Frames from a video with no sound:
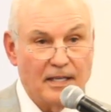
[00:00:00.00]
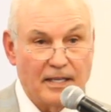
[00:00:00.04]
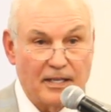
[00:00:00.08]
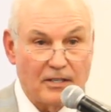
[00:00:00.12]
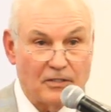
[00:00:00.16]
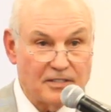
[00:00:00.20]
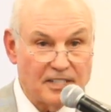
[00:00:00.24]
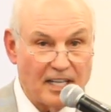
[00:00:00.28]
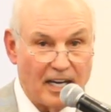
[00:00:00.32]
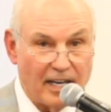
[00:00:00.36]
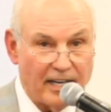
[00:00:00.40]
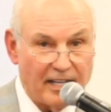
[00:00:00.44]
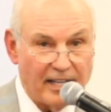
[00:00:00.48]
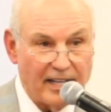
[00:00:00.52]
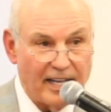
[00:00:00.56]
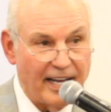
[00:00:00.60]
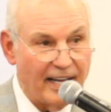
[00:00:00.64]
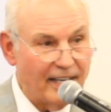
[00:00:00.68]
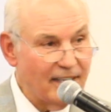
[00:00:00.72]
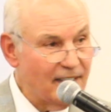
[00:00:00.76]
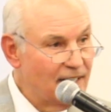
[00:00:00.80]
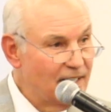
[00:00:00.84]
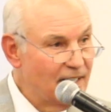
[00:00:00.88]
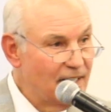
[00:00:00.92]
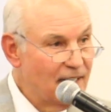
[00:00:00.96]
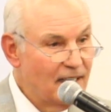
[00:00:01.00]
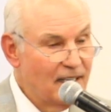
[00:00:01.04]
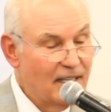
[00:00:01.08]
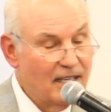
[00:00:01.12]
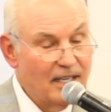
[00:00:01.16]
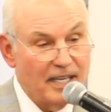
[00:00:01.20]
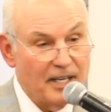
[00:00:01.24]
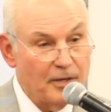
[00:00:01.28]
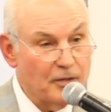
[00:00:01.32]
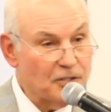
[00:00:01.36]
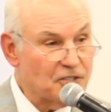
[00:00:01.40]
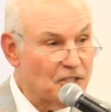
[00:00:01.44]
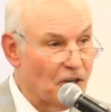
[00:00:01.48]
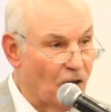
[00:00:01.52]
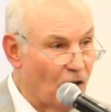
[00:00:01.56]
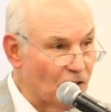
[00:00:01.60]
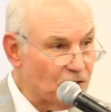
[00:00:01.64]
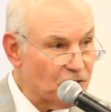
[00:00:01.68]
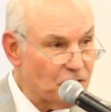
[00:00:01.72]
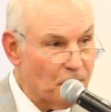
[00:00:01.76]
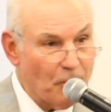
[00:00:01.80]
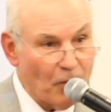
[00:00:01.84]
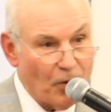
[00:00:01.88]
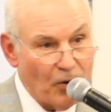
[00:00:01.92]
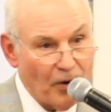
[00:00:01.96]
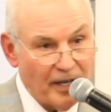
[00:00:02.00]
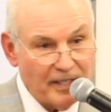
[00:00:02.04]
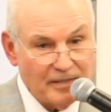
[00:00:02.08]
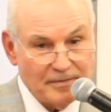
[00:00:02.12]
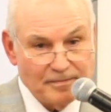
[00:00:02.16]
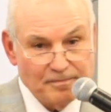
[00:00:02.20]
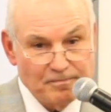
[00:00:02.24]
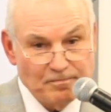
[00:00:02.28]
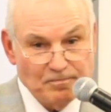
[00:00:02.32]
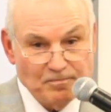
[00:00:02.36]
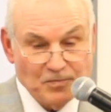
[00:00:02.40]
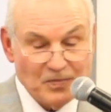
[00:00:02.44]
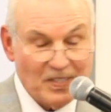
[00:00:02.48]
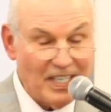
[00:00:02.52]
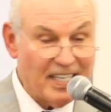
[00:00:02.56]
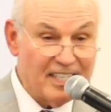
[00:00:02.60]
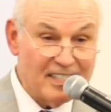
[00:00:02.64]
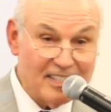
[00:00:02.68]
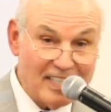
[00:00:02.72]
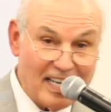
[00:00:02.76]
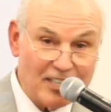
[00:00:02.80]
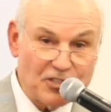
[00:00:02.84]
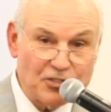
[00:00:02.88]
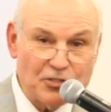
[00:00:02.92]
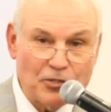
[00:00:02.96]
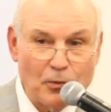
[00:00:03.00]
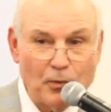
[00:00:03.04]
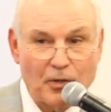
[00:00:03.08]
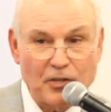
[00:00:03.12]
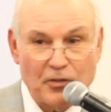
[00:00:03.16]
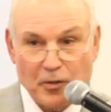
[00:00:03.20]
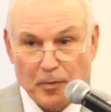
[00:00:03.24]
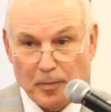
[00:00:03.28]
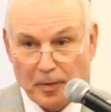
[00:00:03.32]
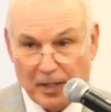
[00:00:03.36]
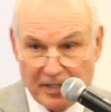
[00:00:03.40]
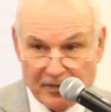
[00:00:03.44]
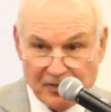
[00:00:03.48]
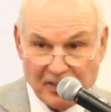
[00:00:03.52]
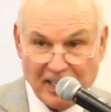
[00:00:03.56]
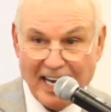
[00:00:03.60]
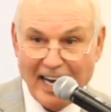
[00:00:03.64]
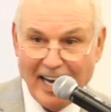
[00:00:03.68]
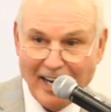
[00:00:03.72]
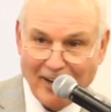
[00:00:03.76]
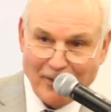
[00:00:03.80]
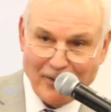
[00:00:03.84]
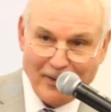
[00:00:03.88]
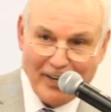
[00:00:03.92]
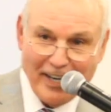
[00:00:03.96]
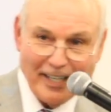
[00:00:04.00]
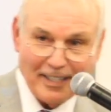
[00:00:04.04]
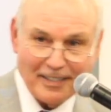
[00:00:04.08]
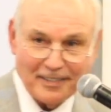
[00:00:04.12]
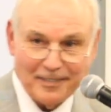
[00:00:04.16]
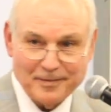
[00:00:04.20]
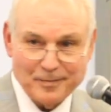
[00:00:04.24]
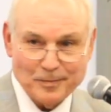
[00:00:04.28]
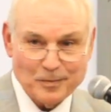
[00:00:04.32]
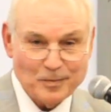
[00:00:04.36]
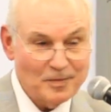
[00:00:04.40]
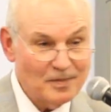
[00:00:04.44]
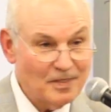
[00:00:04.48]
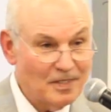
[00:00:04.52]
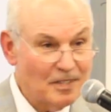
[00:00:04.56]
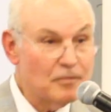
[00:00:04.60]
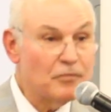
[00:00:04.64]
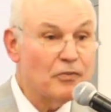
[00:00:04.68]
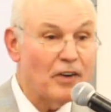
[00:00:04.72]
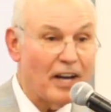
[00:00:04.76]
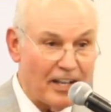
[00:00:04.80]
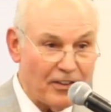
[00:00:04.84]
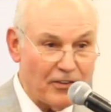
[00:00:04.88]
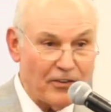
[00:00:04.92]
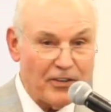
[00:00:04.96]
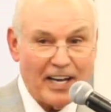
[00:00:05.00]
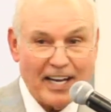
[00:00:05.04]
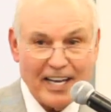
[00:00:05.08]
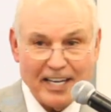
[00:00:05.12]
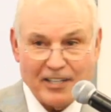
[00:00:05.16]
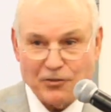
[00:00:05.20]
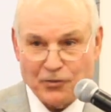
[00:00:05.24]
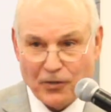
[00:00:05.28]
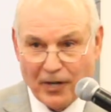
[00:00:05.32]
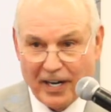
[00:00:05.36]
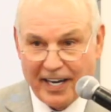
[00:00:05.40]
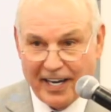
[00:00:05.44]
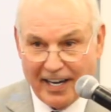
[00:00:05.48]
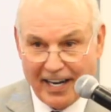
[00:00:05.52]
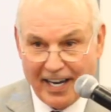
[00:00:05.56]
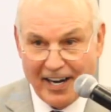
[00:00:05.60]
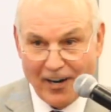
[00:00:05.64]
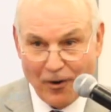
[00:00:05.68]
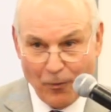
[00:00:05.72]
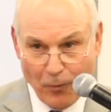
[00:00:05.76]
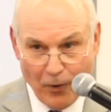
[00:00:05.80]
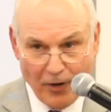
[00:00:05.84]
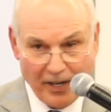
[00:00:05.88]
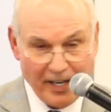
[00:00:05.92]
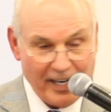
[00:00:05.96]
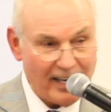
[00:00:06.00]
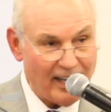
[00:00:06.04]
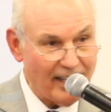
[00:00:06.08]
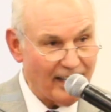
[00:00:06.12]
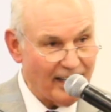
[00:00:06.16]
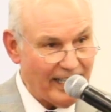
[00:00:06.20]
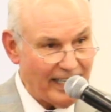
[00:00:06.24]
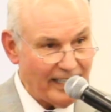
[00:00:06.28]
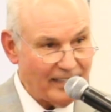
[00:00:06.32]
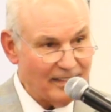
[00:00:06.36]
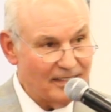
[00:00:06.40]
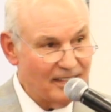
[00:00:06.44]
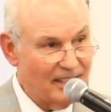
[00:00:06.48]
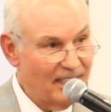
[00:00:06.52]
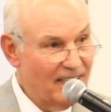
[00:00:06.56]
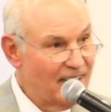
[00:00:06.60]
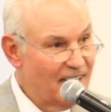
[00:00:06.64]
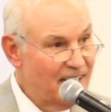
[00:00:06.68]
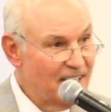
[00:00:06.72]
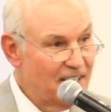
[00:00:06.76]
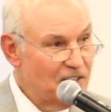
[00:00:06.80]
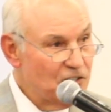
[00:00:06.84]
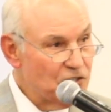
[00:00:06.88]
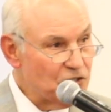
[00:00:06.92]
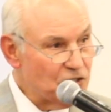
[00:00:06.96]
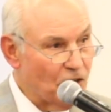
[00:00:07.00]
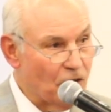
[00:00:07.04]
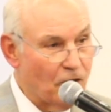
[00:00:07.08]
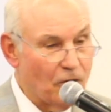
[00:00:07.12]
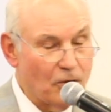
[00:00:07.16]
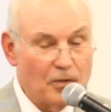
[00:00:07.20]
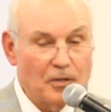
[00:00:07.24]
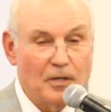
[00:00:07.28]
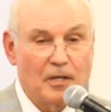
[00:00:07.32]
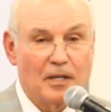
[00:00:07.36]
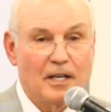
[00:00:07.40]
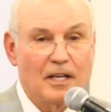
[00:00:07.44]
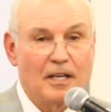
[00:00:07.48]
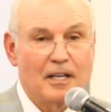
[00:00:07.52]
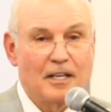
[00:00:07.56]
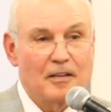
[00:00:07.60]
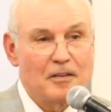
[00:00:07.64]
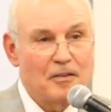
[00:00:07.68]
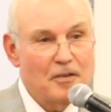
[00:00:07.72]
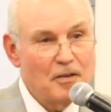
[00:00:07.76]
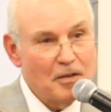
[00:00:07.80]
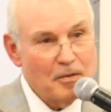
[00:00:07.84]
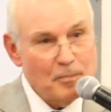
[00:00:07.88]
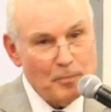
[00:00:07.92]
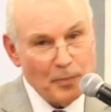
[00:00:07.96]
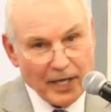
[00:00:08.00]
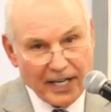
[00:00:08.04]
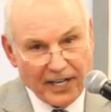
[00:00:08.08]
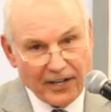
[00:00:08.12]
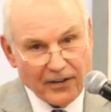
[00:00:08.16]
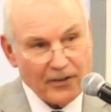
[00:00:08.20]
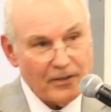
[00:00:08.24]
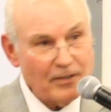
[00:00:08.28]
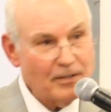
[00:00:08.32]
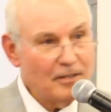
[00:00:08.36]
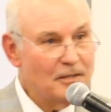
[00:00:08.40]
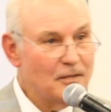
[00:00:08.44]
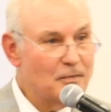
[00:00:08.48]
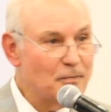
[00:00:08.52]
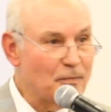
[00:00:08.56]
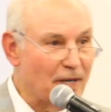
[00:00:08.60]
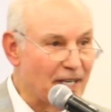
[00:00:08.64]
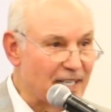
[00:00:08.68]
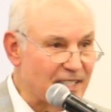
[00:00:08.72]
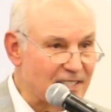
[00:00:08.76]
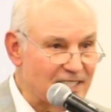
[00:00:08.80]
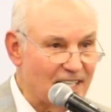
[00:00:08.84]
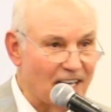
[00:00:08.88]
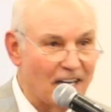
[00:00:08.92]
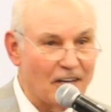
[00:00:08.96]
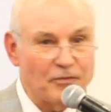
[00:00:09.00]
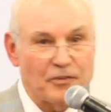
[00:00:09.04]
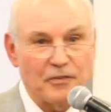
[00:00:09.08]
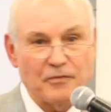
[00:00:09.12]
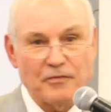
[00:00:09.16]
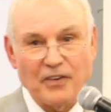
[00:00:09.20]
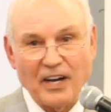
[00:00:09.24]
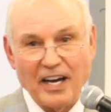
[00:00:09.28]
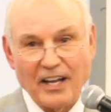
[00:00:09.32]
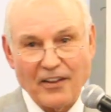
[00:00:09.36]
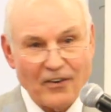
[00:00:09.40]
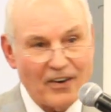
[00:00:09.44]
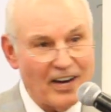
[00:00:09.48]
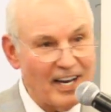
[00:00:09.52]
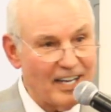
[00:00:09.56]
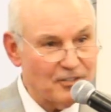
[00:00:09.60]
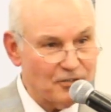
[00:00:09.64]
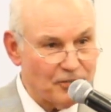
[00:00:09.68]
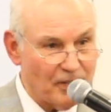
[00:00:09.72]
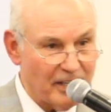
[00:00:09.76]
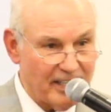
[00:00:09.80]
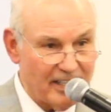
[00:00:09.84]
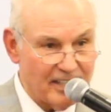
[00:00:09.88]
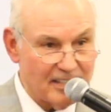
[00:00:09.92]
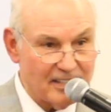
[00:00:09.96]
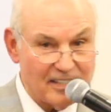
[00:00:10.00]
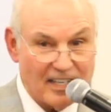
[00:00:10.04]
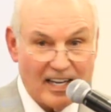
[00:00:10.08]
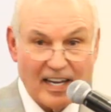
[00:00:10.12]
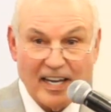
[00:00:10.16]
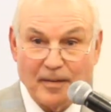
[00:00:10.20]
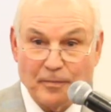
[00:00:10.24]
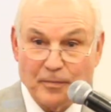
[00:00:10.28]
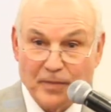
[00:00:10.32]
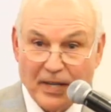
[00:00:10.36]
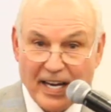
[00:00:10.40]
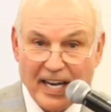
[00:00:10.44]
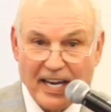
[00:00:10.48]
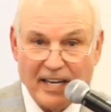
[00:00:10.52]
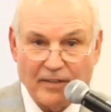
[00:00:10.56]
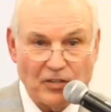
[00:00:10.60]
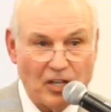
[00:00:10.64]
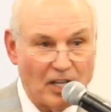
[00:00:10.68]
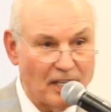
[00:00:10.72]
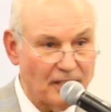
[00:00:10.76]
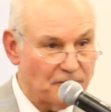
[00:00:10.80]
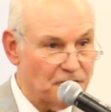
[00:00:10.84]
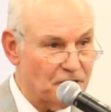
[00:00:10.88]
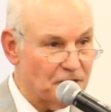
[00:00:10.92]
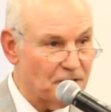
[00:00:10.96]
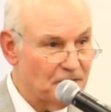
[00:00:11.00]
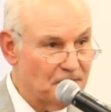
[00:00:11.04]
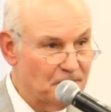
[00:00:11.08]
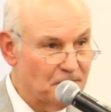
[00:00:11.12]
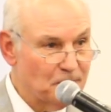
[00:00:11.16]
He'll tell you that. He was an altar boy. He's not sure whether he believes in God or not. Father Andre and I are working on that. So Peter, myself, and Father Andre this time have lunch.